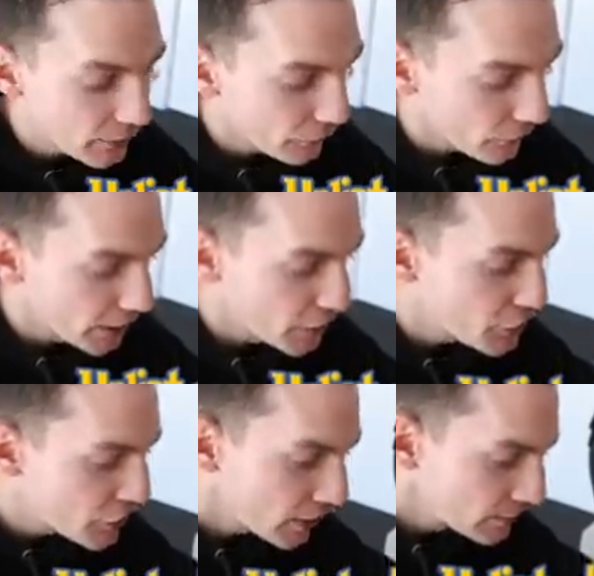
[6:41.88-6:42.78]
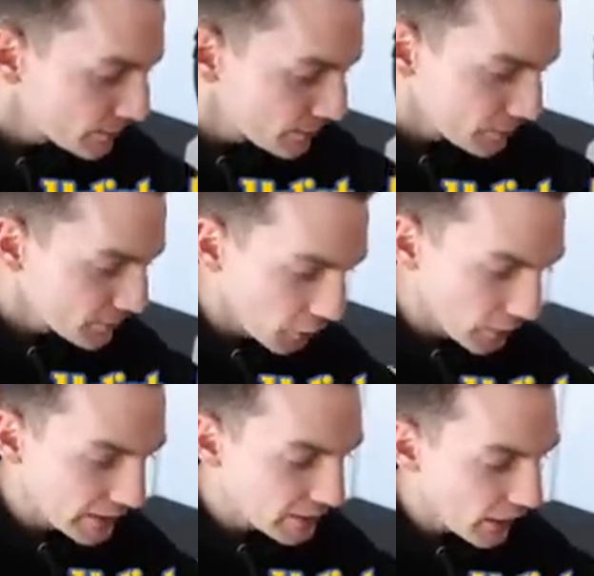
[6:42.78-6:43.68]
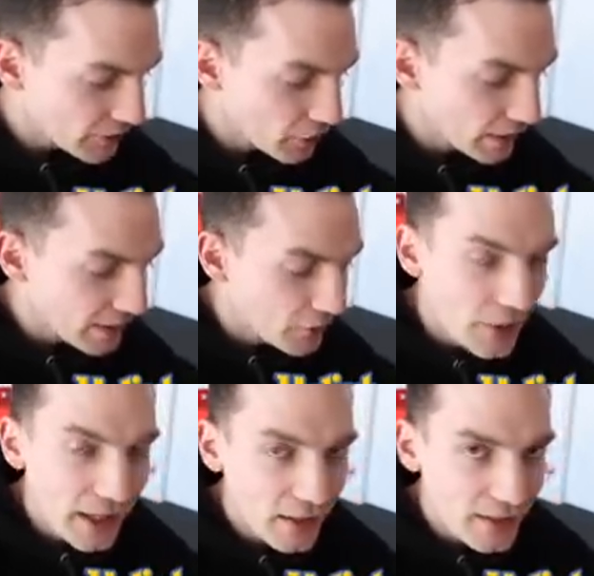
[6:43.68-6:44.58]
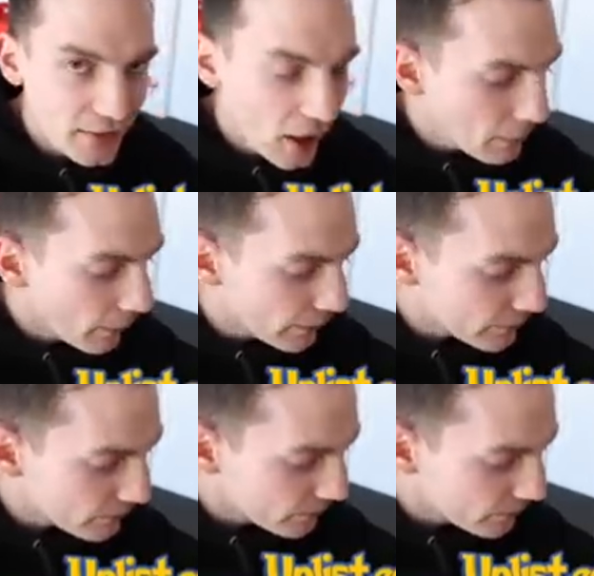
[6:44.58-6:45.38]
in the fridge. Totally, I totally didn't do that last night, but...